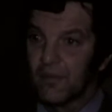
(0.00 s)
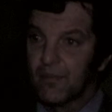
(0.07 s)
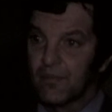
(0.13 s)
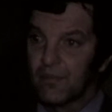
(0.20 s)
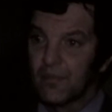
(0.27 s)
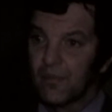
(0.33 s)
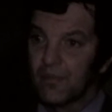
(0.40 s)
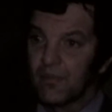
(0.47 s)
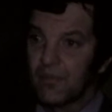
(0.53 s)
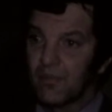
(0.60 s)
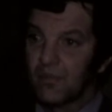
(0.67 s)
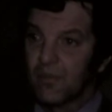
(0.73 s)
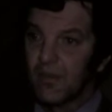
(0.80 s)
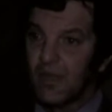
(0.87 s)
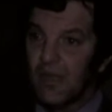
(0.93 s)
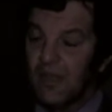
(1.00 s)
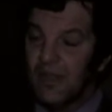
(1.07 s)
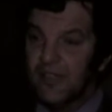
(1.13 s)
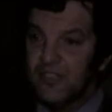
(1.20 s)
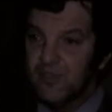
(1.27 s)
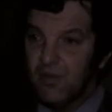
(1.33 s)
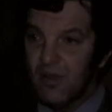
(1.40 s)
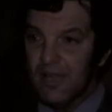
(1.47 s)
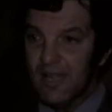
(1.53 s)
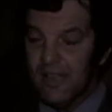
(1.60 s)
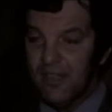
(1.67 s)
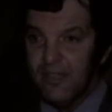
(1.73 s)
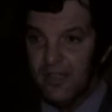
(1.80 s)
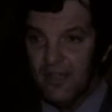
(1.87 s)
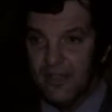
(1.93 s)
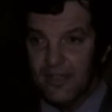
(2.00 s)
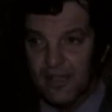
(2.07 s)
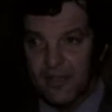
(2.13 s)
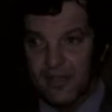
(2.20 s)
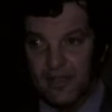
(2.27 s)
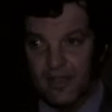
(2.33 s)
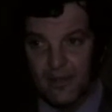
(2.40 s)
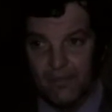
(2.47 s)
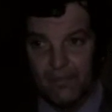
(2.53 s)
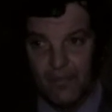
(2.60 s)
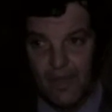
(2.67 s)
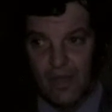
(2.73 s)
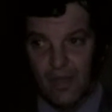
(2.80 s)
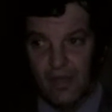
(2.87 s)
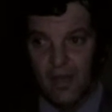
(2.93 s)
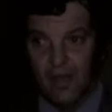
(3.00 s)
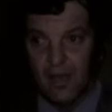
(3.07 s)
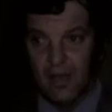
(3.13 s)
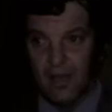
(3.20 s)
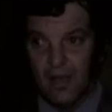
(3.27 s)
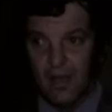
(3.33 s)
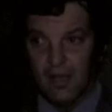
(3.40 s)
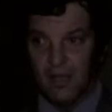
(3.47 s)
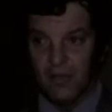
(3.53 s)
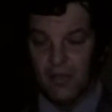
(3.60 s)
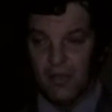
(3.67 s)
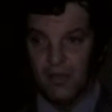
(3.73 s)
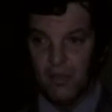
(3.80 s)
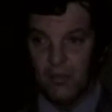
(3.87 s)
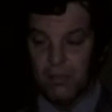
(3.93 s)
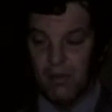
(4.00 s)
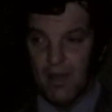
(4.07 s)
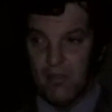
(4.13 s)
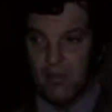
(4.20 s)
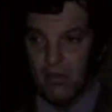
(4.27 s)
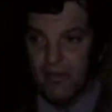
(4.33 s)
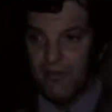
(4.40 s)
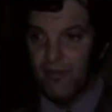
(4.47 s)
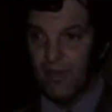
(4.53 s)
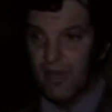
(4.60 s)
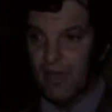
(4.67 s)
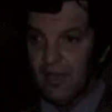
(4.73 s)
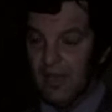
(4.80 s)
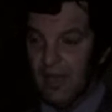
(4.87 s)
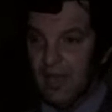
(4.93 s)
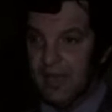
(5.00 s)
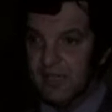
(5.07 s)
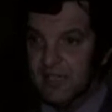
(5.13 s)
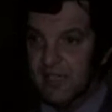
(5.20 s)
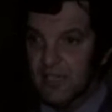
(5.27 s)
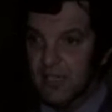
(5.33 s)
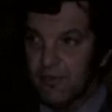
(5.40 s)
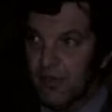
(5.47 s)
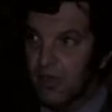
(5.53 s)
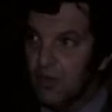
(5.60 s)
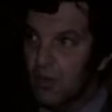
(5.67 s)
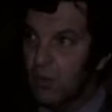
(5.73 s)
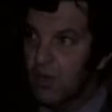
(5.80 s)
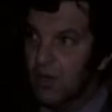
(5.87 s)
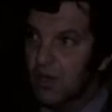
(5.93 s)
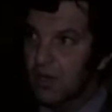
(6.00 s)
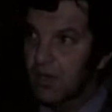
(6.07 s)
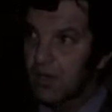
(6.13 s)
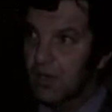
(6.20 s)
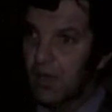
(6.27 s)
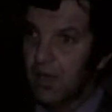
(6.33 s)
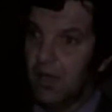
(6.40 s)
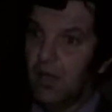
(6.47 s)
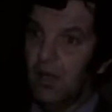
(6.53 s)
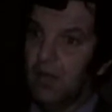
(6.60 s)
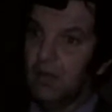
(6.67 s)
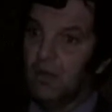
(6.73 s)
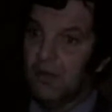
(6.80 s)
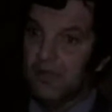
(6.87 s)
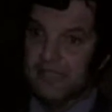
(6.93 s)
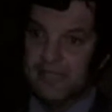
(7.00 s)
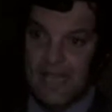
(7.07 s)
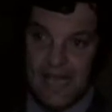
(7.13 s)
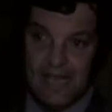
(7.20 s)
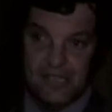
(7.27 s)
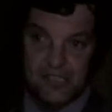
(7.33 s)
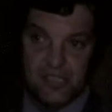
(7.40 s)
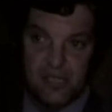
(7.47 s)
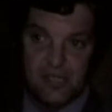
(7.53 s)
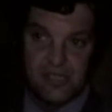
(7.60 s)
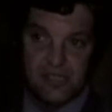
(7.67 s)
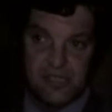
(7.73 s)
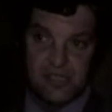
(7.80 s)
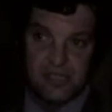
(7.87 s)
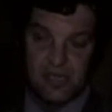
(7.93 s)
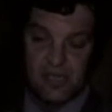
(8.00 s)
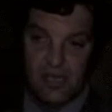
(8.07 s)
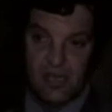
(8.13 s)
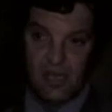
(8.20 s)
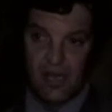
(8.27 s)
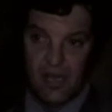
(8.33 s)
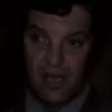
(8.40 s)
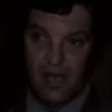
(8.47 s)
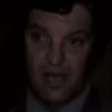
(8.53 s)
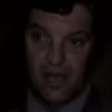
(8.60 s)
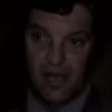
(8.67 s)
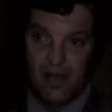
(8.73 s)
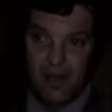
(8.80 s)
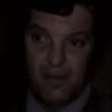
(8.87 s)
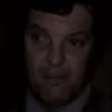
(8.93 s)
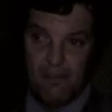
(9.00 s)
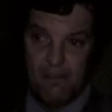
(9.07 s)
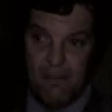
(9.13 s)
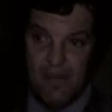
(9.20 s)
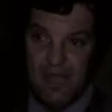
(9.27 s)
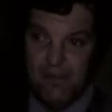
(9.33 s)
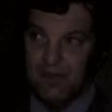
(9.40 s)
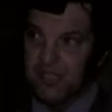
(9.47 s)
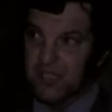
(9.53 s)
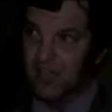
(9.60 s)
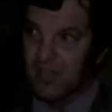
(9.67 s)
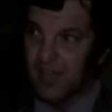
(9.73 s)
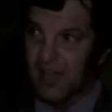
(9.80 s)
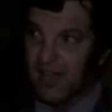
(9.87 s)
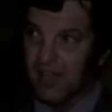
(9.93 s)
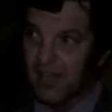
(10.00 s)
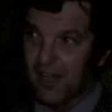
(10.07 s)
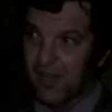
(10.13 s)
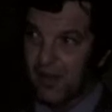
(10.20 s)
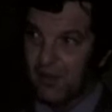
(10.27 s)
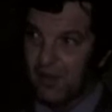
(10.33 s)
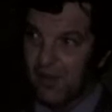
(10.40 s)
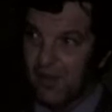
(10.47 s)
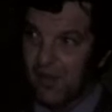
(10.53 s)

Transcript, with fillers: them, Kansas City. That's right. I think that um, uh, you probably find outside of New York, Los Angeles, um, maybe Chicago,